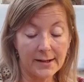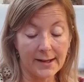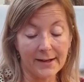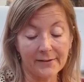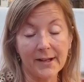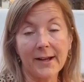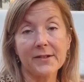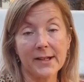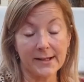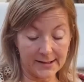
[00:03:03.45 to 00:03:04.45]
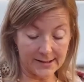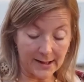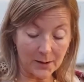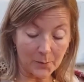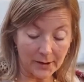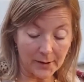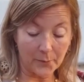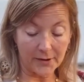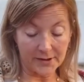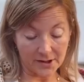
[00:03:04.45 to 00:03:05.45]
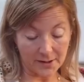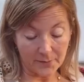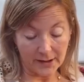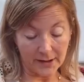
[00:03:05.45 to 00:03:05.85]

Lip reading: that have left an indelible imprint on me.